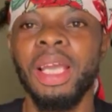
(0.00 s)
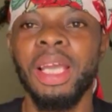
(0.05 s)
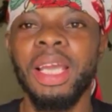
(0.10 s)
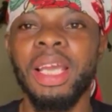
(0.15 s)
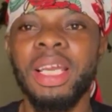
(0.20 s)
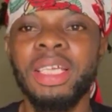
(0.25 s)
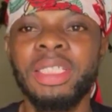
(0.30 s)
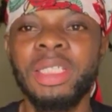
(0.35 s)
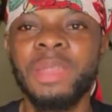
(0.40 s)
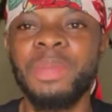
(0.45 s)

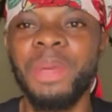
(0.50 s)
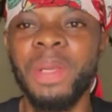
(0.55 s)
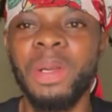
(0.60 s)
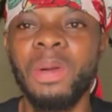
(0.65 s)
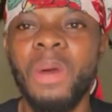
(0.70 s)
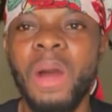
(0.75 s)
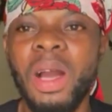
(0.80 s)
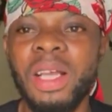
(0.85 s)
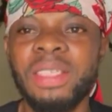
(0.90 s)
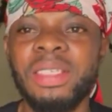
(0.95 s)
It's
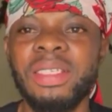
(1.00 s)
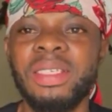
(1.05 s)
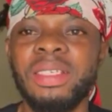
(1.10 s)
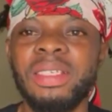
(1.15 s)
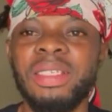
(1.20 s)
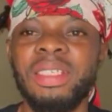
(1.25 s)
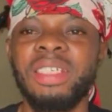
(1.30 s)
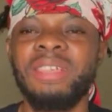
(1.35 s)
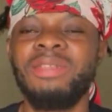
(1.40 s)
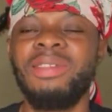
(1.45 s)
because
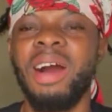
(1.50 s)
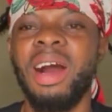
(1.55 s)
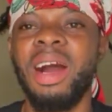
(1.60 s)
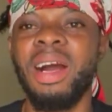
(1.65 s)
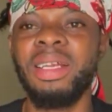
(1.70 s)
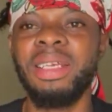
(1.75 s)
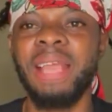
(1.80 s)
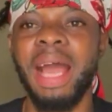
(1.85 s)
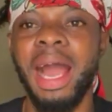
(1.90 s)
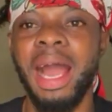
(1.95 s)
the
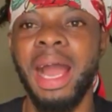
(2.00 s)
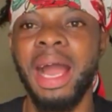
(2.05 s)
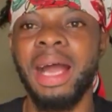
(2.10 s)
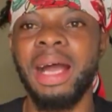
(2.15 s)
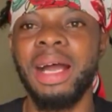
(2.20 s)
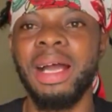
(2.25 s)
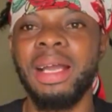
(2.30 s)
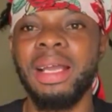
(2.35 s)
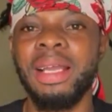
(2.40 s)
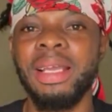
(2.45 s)
one
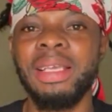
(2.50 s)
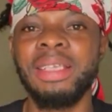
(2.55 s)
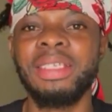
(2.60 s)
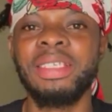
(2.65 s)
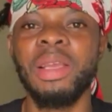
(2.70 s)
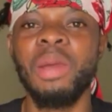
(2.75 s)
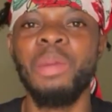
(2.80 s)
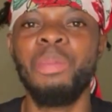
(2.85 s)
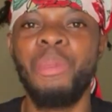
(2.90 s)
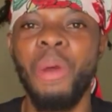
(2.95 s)
that
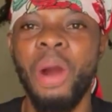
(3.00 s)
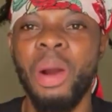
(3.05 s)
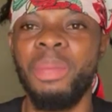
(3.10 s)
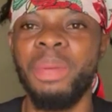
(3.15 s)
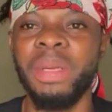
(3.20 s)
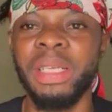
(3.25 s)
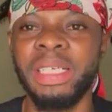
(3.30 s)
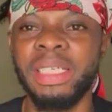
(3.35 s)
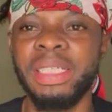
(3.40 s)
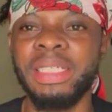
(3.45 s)
is in
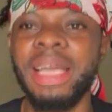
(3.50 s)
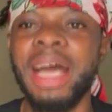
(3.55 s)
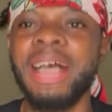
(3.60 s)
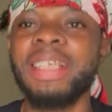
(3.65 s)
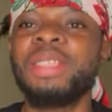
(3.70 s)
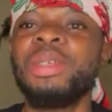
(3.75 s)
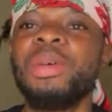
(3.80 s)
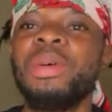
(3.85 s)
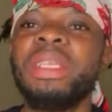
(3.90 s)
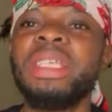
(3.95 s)
public,
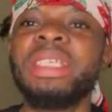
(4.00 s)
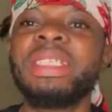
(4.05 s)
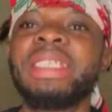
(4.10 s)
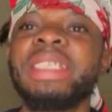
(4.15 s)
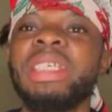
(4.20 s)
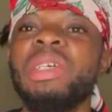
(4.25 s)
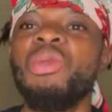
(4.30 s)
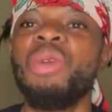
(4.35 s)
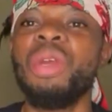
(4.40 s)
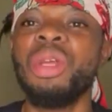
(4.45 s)
that's the only
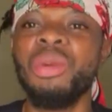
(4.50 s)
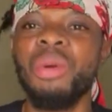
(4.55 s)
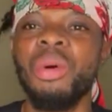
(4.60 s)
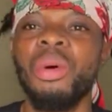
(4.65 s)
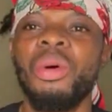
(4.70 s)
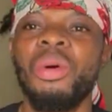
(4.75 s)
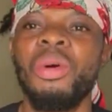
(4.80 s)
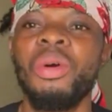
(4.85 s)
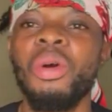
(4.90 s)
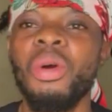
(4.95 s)
thing we
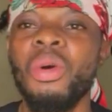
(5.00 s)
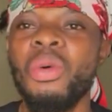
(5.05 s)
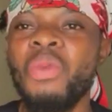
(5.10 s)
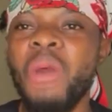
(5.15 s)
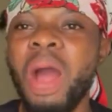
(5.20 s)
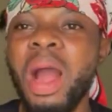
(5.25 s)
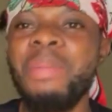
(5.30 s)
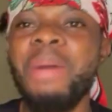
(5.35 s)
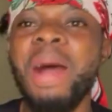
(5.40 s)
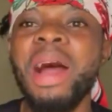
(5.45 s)
know.
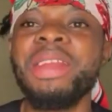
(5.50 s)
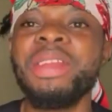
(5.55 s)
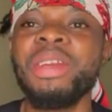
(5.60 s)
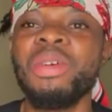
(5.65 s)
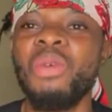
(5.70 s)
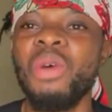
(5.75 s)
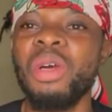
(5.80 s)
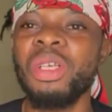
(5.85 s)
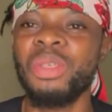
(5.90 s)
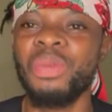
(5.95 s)
What about the
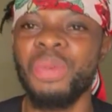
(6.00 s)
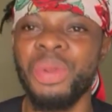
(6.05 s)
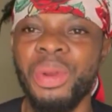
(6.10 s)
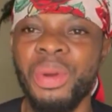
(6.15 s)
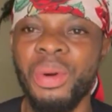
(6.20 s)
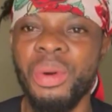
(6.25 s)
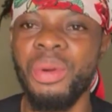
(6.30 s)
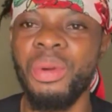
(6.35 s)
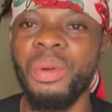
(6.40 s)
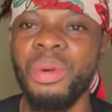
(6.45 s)
ones we
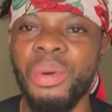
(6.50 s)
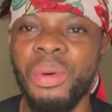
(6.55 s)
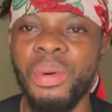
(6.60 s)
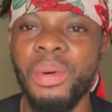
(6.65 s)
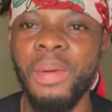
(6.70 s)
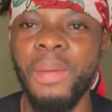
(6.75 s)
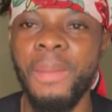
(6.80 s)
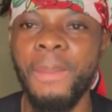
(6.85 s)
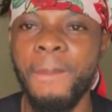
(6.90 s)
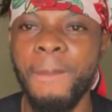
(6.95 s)
don't know?
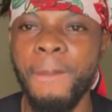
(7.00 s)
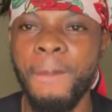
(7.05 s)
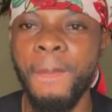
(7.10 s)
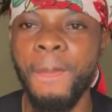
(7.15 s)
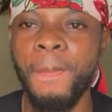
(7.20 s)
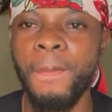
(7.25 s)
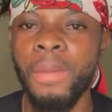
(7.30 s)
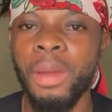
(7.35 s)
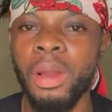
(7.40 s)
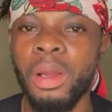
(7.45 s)

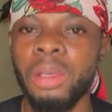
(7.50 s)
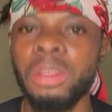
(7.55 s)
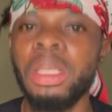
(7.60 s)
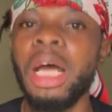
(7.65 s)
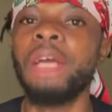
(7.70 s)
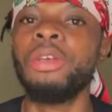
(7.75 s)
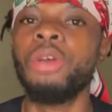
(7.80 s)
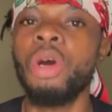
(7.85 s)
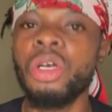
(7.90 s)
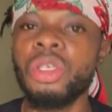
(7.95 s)

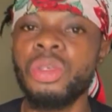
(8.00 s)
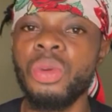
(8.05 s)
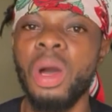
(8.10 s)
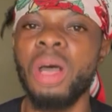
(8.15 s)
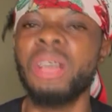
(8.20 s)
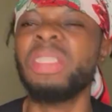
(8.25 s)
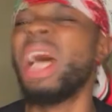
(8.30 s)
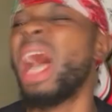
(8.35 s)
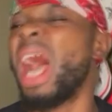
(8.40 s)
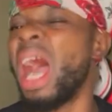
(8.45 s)
That those
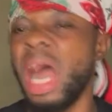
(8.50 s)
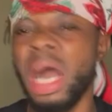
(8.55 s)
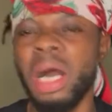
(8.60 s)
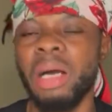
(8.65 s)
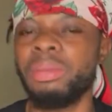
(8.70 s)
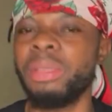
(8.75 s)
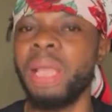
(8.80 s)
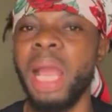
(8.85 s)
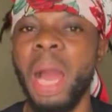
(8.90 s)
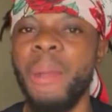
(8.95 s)
ones
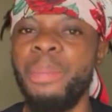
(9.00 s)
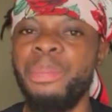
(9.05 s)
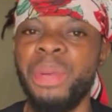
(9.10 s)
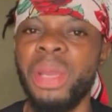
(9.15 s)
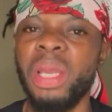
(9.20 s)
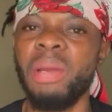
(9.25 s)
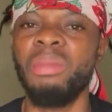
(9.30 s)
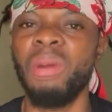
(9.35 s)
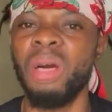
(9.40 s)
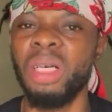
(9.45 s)
that they are
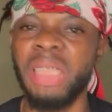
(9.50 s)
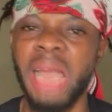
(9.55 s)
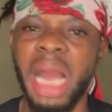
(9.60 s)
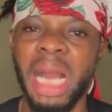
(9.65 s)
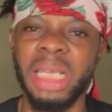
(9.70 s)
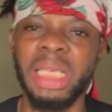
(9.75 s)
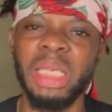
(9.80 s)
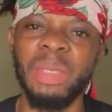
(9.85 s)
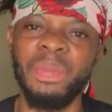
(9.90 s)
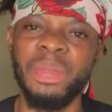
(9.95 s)
paying money, they
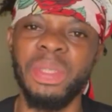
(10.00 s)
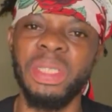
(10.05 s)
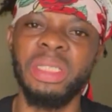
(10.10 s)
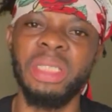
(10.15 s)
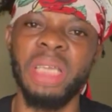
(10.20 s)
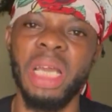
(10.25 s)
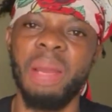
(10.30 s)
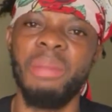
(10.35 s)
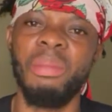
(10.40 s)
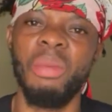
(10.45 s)
are giving
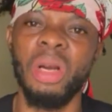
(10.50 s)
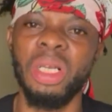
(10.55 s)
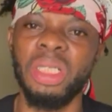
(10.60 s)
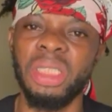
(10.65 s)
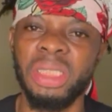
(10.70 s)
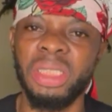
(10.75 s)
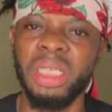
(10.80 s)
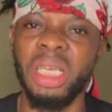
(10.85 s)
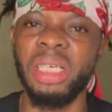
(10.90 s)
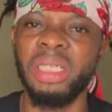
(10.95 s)
them
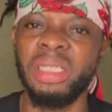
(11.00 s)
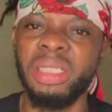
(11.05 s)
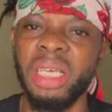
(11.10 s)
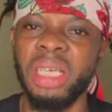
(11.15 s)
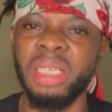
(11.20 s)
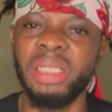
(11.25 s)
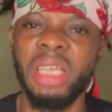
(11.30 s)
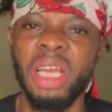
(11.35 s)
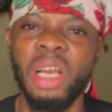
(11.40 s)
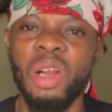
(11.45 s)
money.
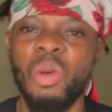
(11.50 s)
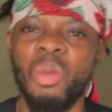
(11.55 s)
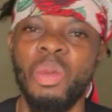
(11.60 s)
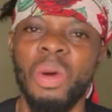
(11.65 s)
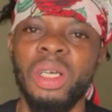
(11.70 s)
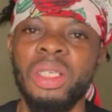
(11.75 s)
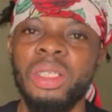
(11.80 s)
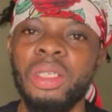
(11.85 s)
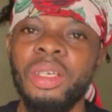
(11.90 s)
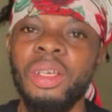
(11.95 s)
Take
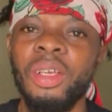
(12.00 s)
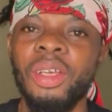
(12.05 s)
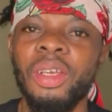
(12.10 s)
money.